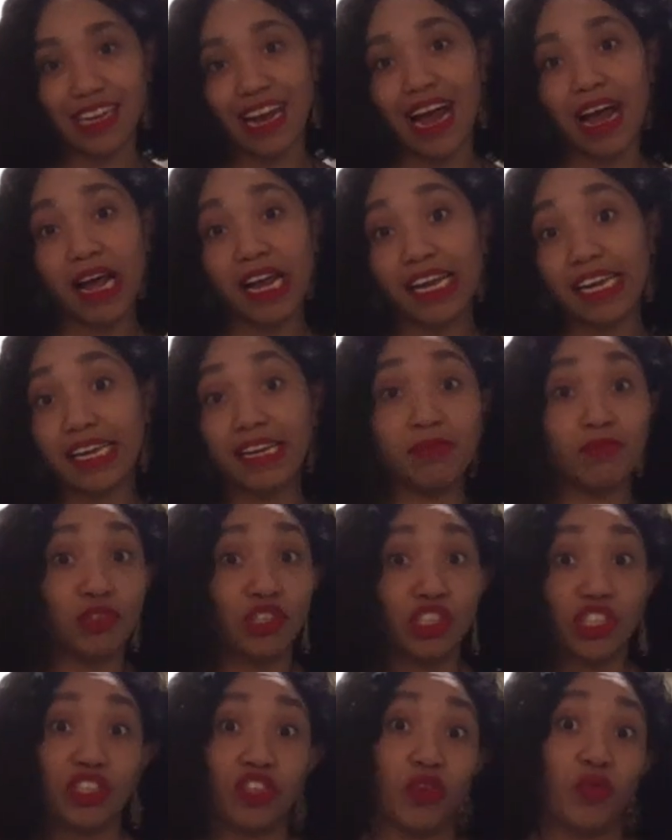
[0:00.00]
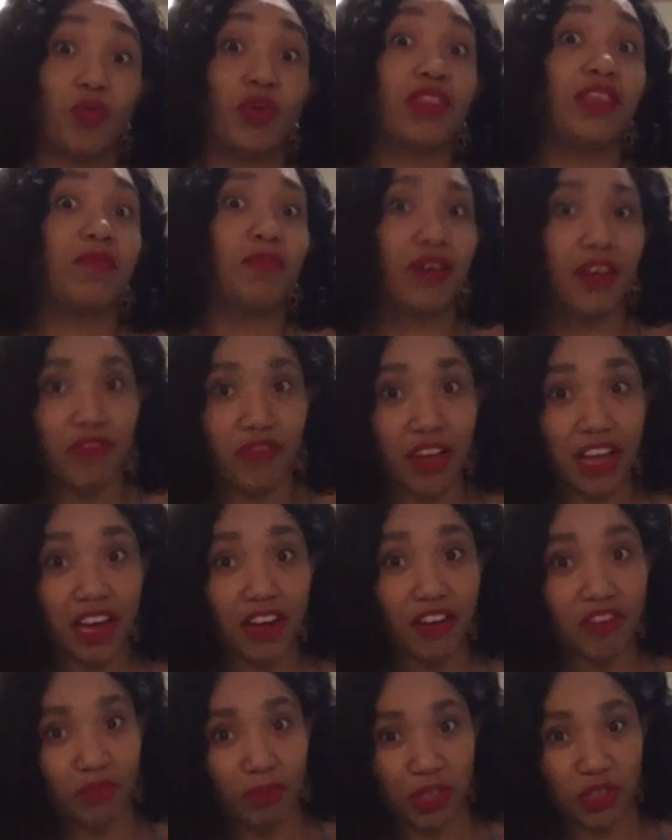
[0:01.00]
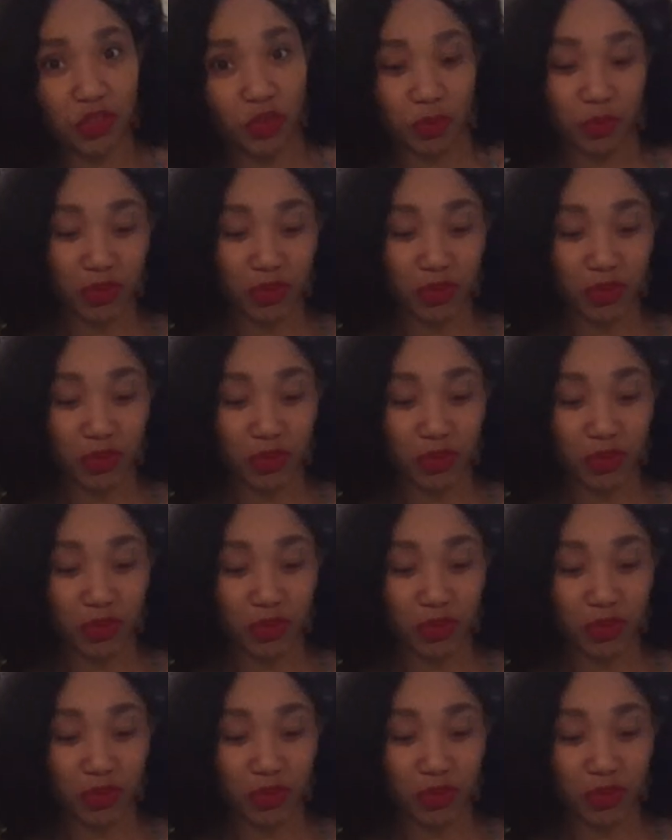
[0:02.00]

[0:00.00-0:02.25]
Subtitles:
I am just a really big fan of mushrooms.